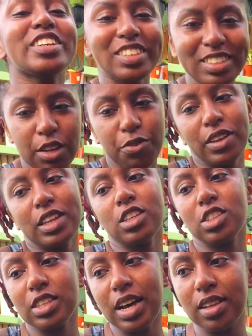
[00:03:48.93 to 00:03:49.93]
to
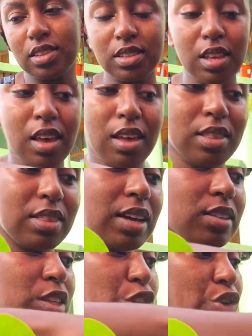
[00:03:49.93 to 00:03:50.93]
finish
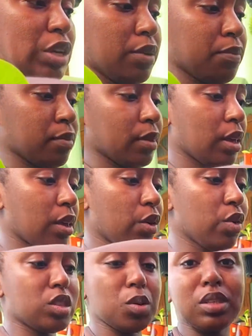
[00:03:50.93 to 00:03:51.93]
that degree.
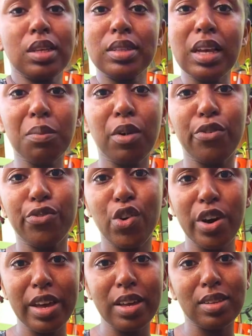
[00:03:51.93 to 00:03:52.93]
It was supposed to take me
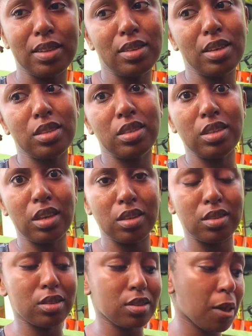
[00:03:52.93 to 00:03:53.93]
4 years, I take
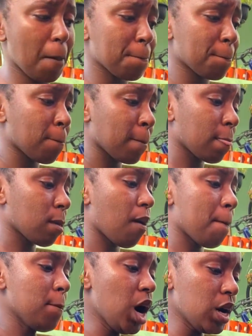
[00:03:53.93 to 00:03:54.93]
6.
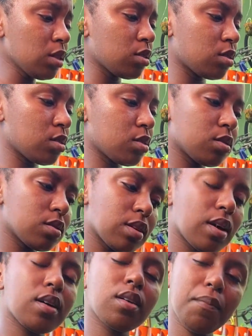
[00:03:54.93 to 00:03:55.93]
But
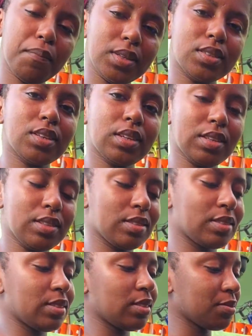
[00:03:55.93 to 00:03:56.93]
I completed it.
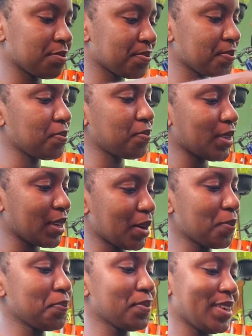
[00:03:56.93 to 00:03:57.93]
Big
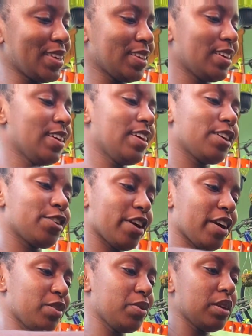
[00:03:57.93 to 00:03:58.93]
up me.
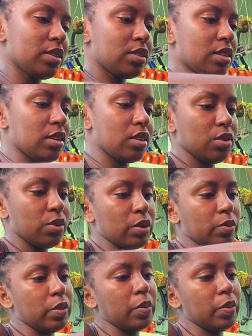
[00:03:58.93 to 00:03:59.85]
Graduated with my